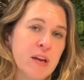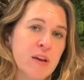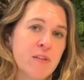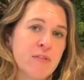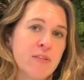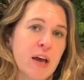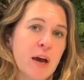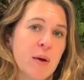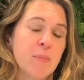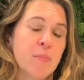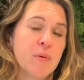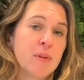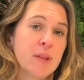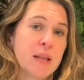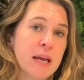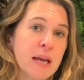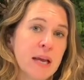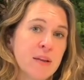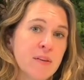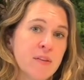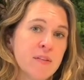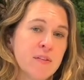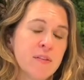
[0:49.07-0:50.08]
is that
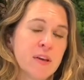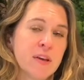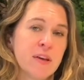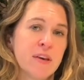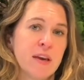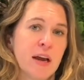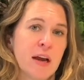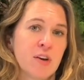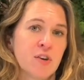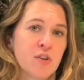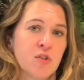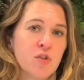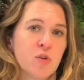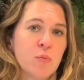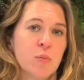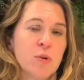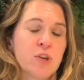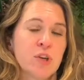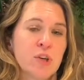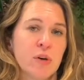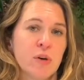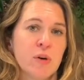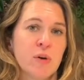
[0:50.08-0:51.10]
plants and natural
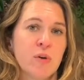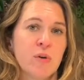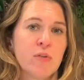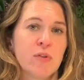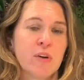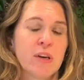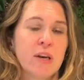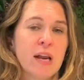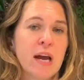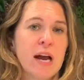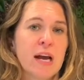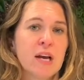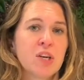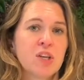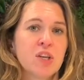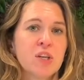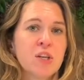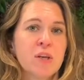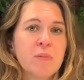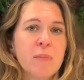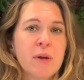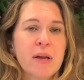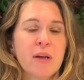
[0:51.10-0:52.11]
materials can
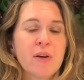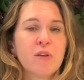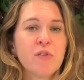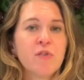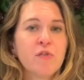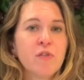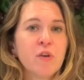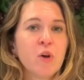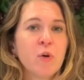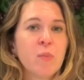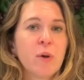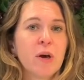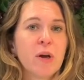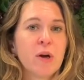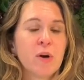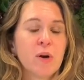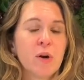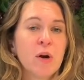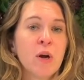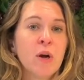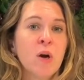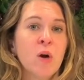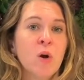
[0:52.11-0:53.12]
actually make us feel
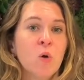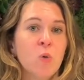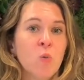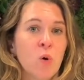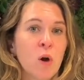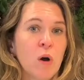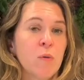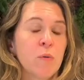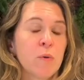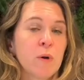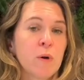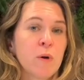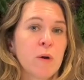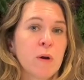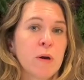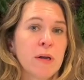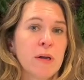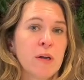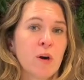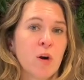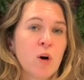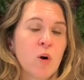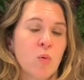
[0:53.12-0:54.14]
better while we are
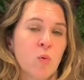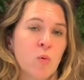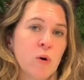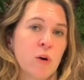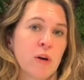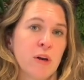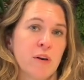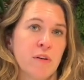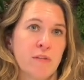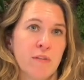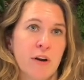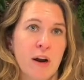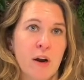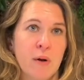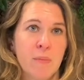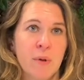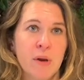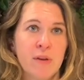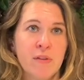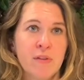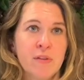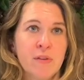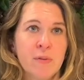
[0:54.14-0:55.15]
in our work
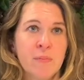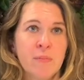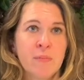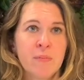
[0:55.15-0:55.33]
environments.